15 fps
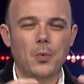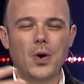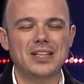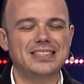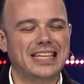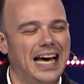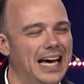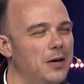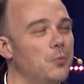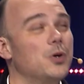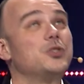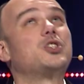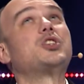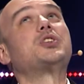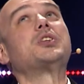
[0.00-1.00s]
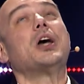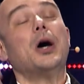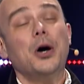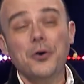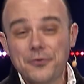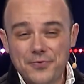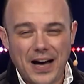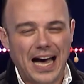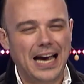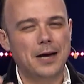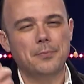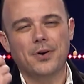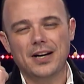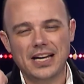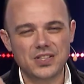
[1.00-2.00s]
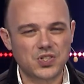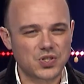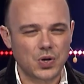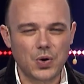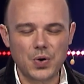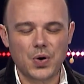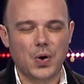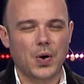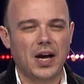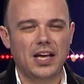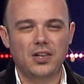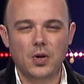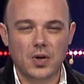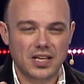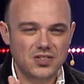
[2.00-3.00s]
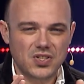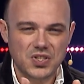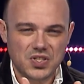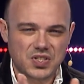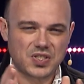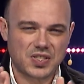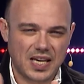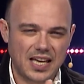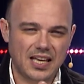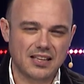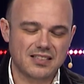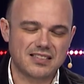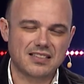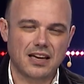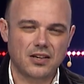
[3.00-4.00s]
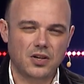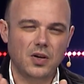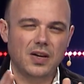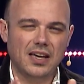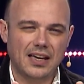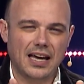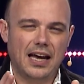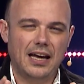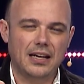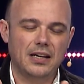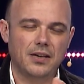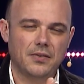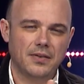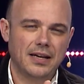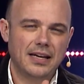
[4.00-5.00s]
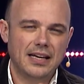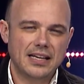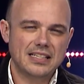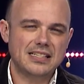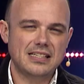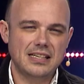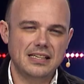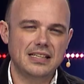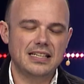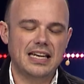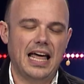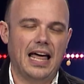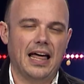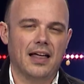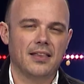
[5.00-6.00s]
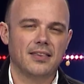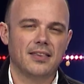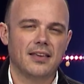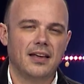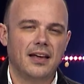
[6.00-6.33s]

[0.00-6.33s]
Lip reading: at one time were so vibrant and so great, you can just sense, like you can kind of see the death.